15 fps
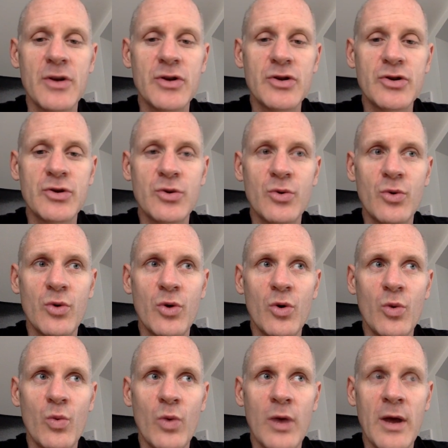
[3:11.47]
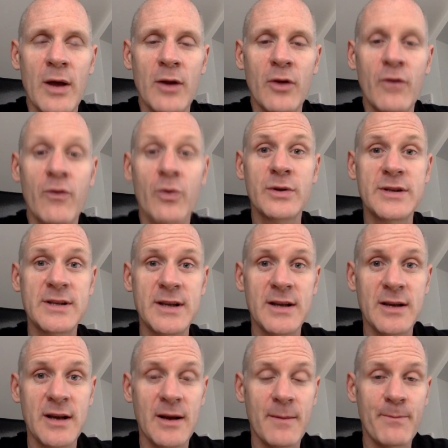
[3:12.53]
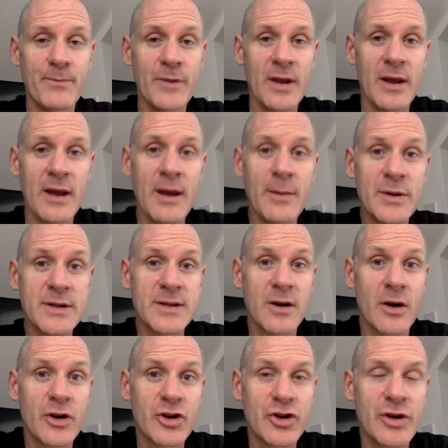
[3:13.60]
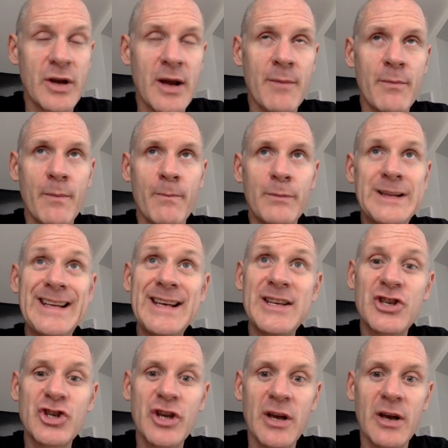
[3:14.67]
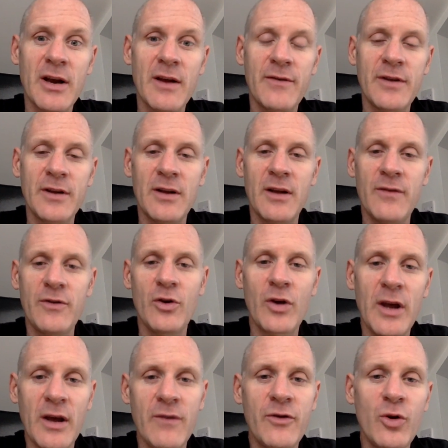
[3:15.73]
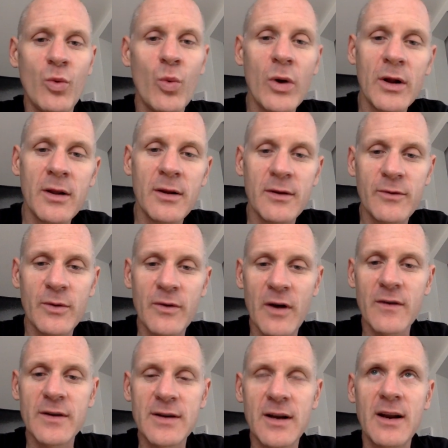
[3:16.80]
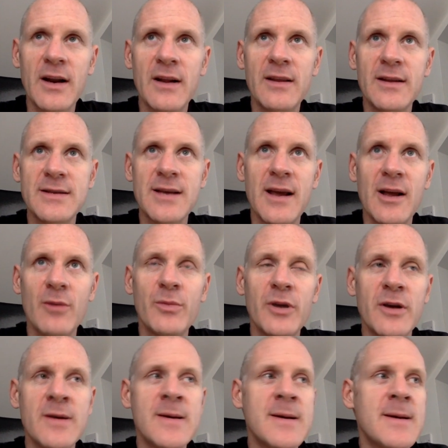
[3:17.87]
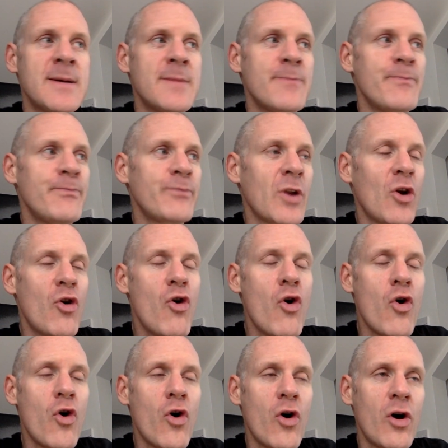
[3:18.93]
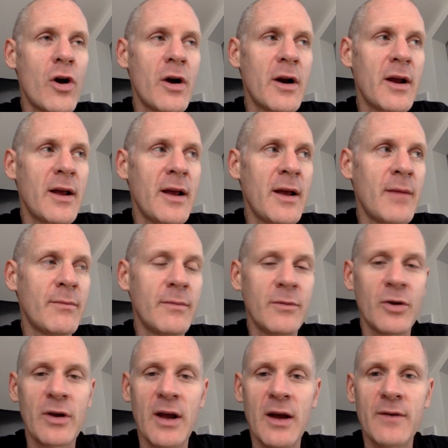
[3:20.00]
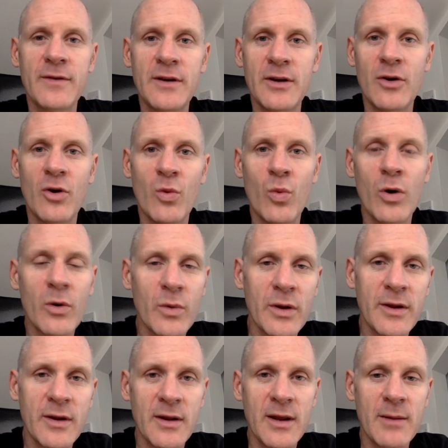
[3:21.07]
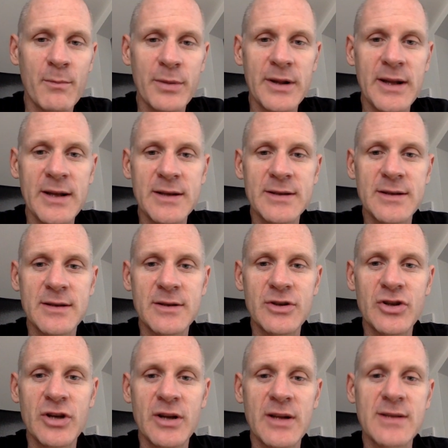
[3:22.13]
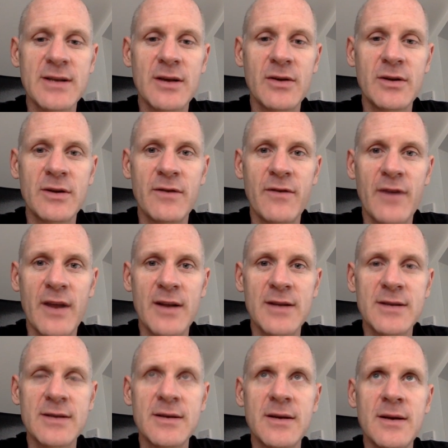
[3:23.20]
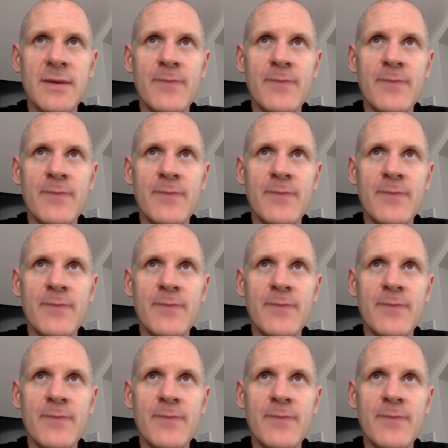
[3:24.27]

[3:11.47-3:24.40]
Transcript: So look forward to seeing you. Keep in touch, and please share if you've ever done anything to help you or look after you or work with you, then please share this out to friends